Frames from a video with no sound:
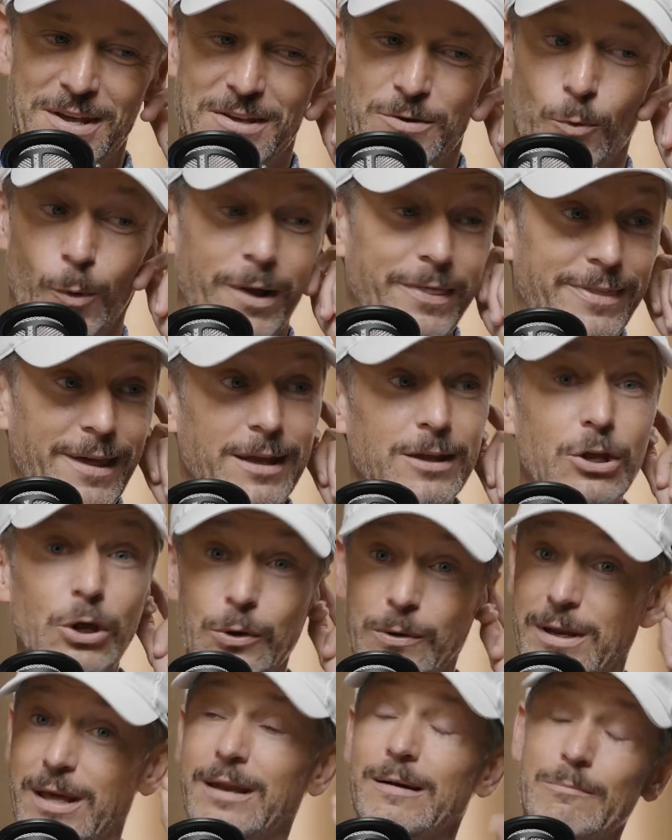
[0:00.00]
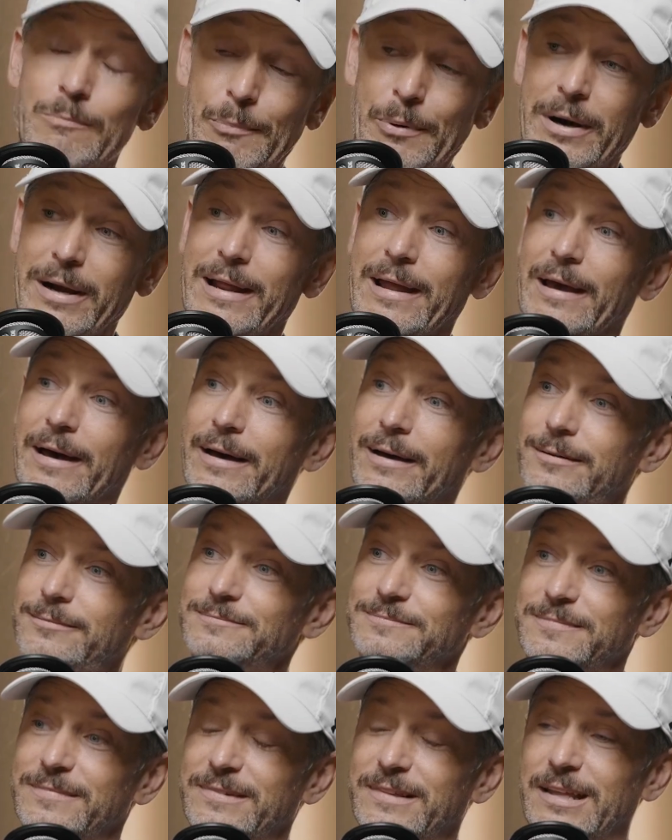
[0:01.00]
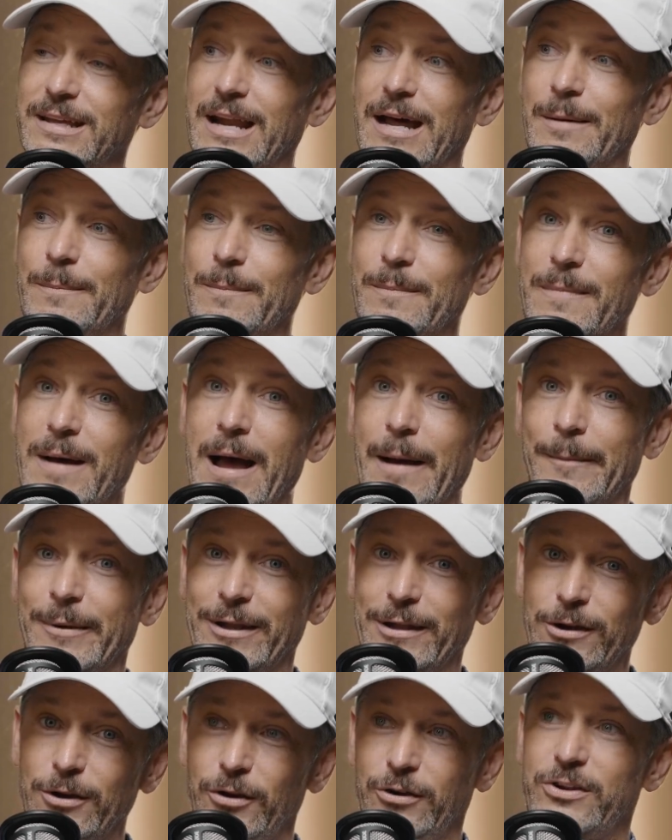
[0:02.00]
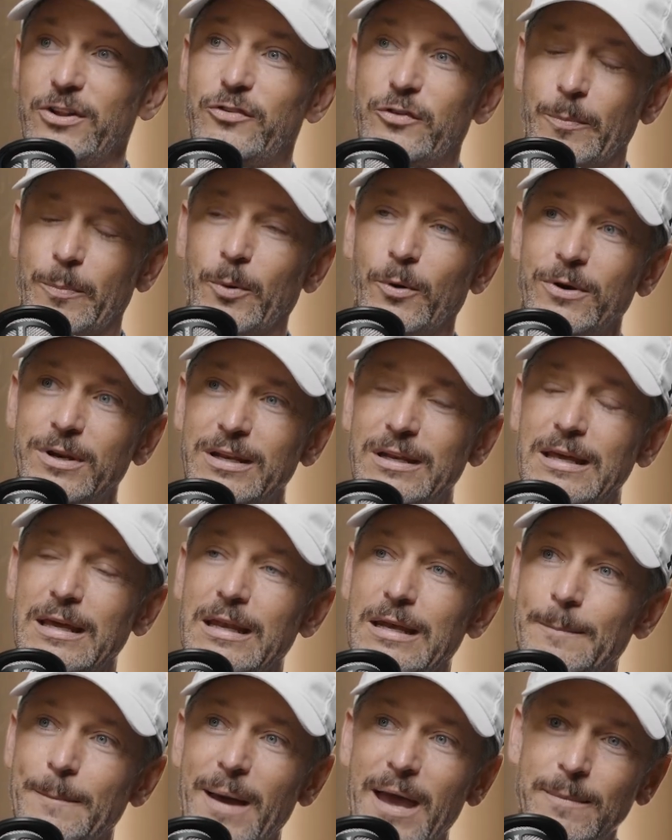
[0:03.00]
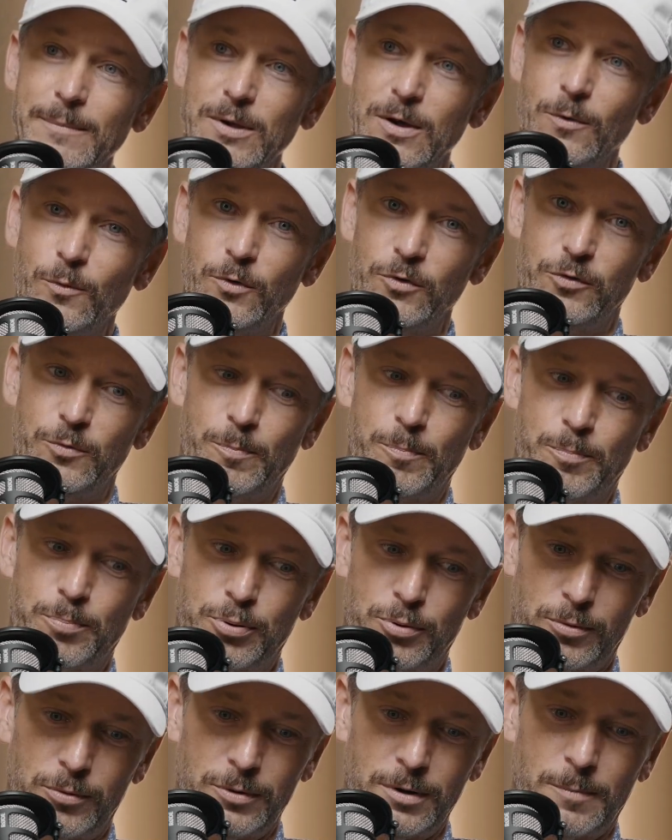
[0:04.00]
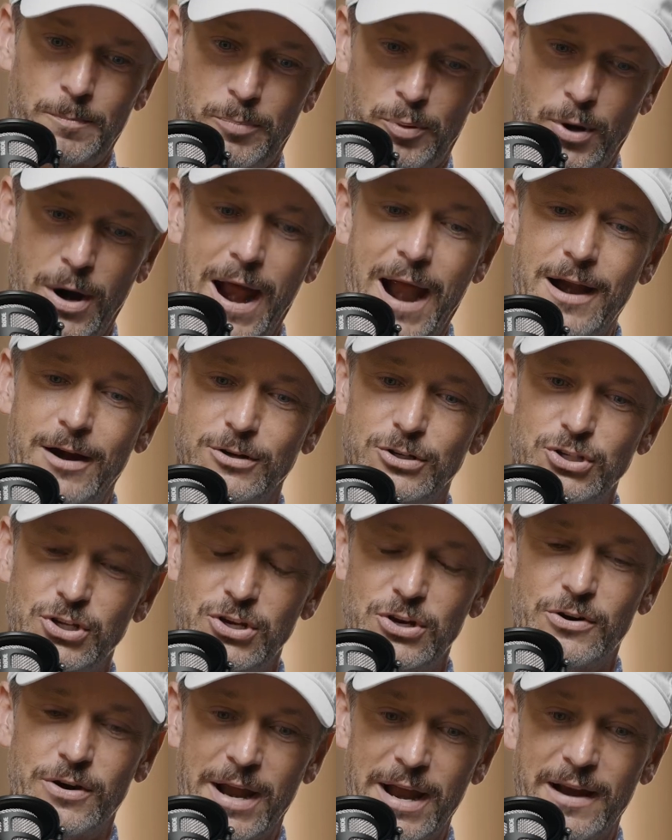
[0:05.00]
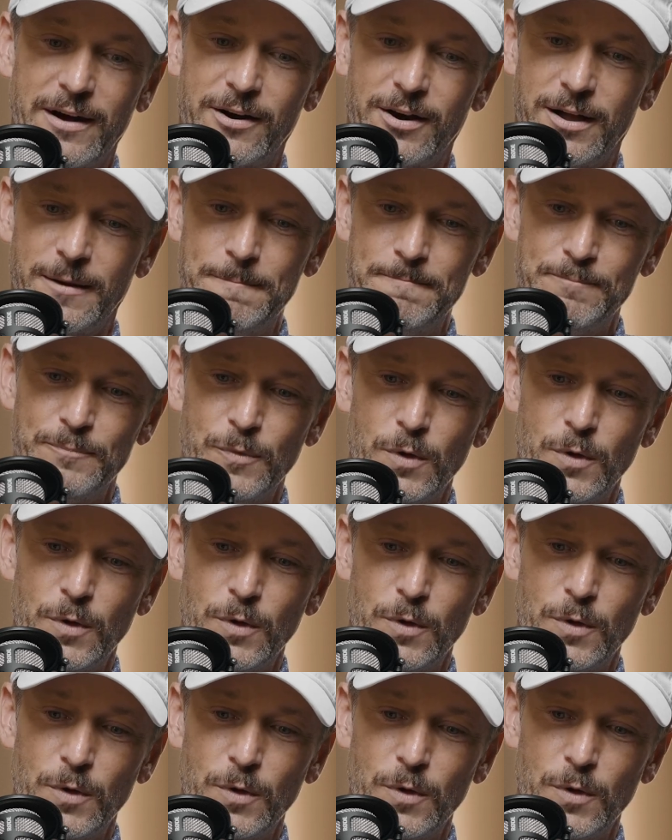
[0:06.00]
One thing you didn't bring up that I'm a little disappointed in, and maybe it was prior to your era,